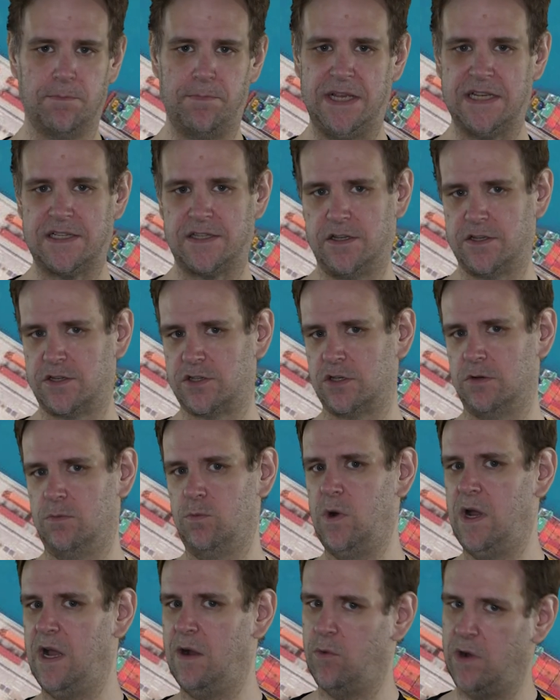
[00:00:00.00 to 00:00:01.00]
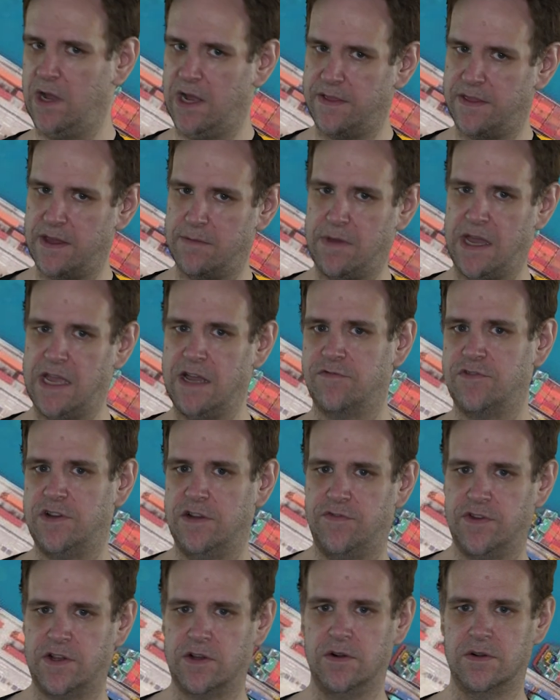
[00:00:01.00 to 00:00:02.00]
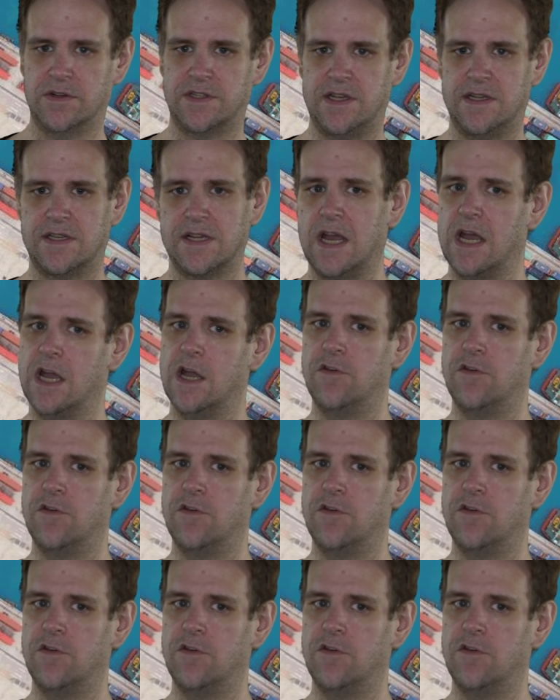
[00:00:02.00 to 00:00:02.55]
business somewhere where they may have difficulties?